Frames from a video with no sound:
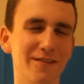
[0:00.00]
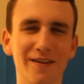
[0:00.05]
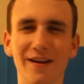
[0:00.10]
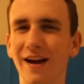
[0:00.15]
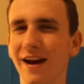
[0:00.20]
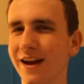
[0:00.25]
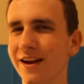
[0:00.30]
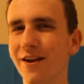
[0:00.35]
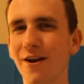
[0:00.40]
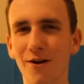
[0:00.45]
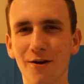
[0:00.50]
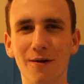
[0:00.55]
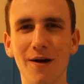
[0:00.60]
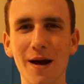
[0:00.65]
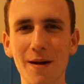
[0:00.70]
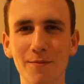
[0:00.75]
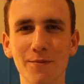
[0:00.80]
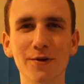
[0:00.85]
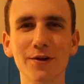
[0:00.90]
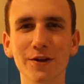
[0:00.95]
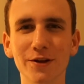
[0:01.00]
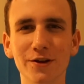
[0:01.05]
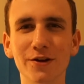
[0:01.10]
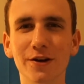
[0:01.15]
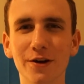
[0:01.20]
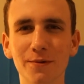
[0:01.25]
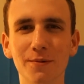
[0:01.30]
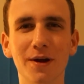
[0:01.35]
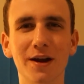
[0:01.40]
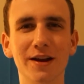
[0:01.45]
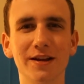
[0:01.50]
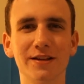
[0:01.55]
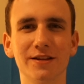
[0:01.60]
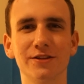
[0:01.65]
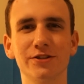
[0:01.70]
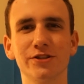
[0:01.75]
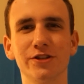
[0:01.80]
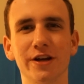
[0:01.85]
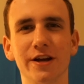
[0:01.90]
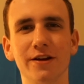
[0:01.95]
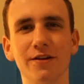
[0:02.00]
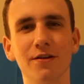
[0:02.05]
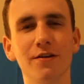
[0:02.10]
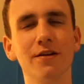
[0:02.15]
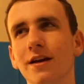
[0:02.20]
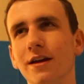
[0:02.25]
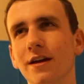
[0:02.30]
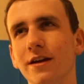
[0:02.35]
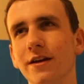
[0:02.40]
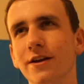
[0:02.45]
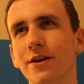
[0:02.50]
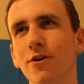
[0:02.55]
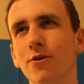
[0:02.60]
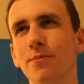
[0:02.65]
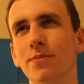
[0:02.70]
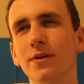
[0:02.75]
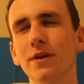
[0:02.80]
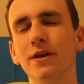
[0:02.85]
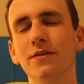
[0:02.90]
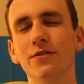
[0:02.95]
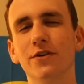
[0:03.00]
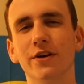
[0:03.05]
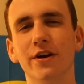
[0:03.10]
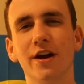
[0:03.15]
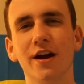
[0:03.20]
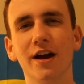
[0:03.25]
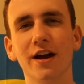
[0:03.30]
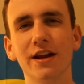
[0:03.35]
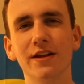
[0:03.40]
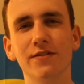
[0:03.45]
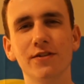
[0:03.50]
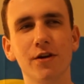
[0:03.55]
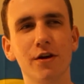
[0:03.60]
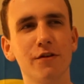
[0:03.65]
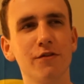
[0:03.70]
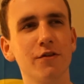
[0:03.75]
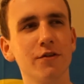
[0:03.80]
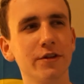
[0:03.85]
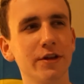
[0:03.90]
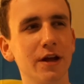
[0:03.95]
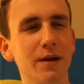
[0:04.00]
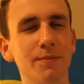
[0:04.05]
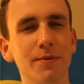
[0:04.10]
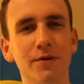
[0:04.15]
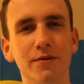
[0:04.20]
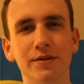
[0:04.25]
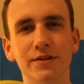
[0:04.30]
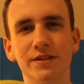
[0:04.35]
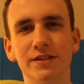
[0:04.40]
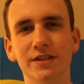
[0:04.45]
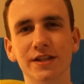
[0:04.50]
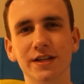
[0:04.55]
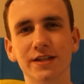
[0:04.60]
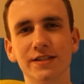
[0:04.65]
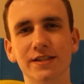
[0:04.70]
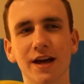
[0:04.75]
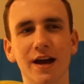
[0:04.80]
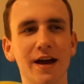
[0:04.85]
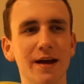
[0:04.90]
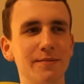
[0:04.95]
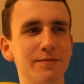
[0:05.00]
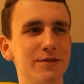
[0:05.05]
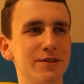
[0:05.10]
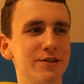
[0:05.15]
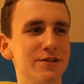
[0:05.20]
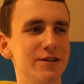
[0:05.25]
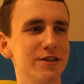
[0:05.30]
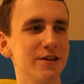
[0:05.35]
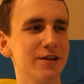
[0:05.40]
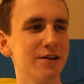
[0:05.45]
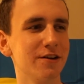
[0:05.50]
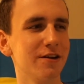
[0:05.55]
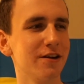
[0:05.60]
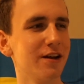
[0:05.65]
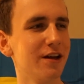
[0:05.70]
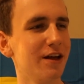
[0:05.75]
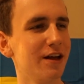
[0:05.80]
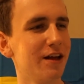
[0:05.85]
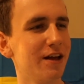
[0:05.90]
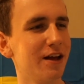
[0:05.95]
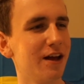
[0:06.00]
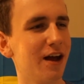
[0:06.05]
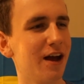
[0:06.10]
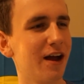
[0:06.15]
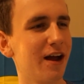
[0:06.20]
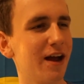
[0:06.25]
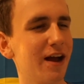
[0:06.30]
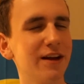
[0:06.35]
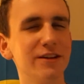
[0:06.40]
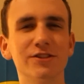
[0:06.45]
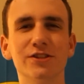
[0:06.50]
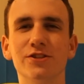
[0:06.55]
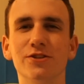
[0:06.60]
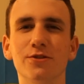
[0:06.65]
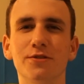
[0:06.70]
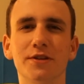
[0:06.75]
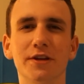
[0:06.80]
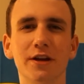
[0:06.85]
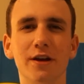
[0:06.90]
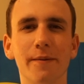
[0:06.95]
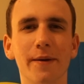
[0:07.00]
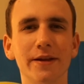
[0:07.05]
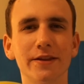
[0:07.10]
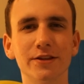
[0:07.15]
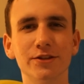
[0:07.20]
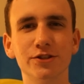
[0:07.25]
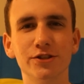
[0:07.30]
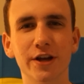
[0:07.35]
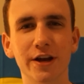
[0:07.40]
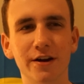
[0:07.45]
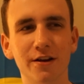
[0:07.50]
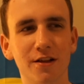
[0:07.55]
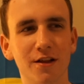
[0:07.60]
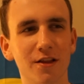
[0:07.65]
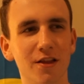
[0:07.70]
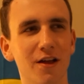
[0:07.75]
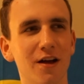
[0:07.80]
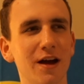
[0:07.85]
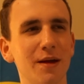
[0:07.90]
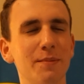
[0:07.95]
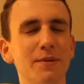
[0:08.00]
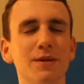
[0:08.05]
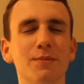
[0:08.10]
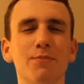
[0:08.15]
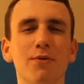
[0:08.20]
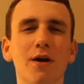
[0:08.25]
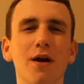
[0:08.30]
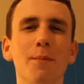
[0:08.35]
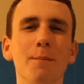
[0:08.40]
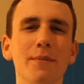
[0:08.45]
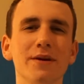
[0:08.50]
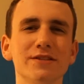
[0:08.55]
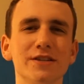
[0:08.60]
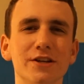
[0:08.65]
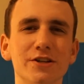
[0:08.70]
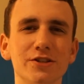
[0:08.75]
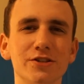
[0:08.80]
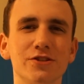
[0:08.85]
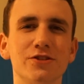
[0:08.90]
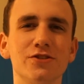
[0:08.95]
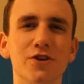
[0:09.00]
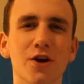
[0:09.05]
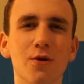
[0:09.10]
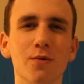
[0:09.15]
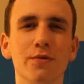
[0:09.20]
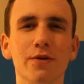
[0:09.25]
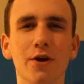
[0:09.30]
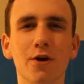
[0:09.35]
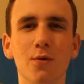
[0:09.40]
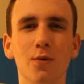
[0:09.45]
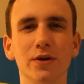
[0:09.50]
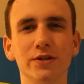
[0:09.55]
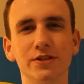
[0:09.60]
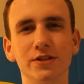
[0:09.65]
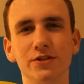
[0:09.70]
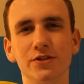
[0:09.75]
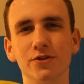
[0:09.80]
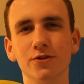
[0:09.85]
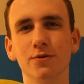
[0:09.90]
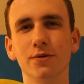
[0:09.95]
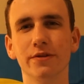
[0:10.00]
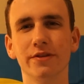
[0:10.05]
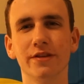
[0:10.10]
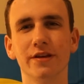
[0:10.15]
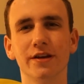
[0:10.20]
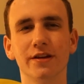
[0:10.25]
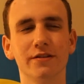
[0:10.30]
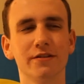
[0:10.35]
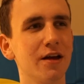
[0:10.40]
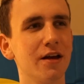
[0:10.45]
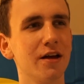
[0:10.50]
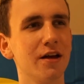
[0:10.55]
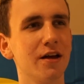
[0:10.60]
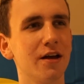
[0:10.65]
Yeah, I know. I'm really good at running this channel. You know, believe it or not, even though I've only uploaded 6 times this year, I actually do think about this channel a lot, but the problem is I just don't know what to do with it.